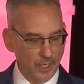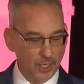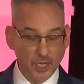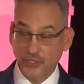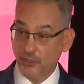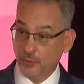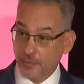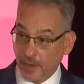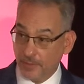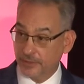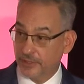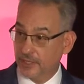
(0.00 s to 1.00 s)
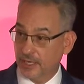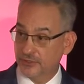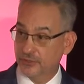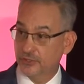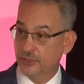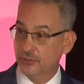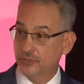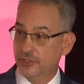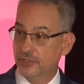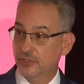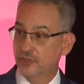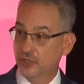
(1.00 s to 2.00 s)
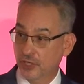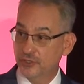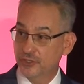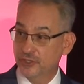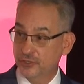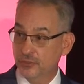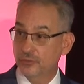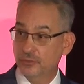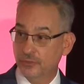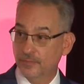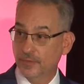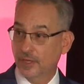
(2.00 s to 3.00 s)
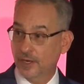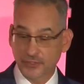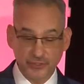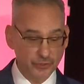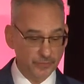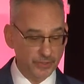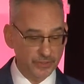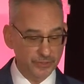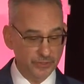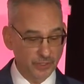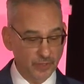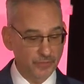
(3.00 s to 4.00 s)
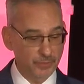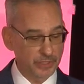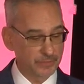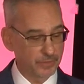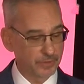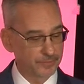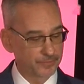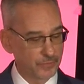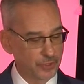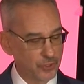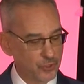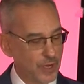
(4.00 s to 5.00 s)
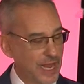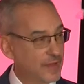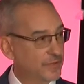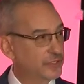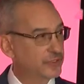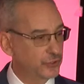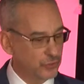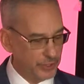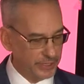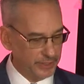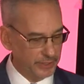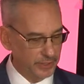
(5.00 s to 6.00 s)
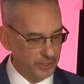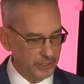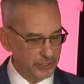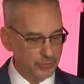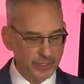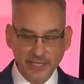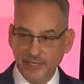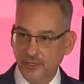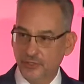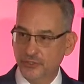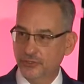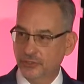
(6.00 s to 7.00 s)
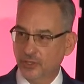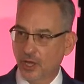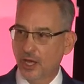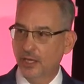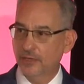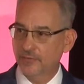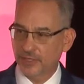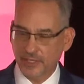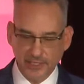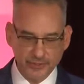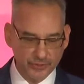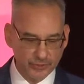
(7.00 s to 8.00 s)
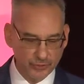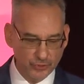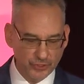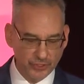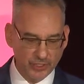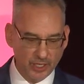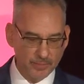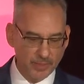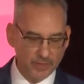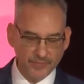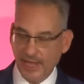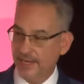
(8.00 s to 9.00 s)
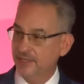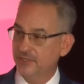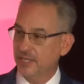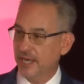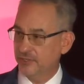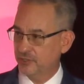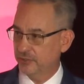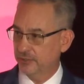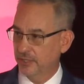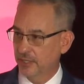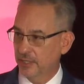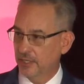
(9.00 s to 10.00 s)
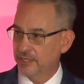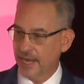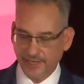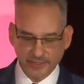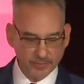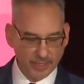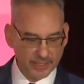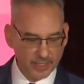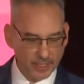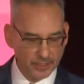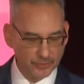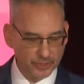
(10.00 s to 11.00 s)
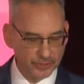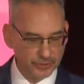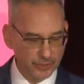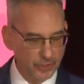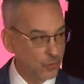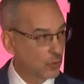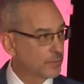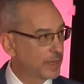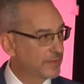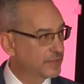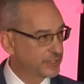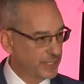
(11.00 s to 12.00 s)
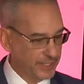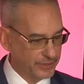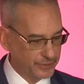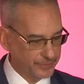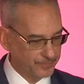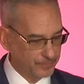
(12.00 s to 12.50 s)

Under the Republican Constitution, judges too are servants of the people who have a duty to adhere to the law of the Constitution above any statute enacted by Congress or by the states.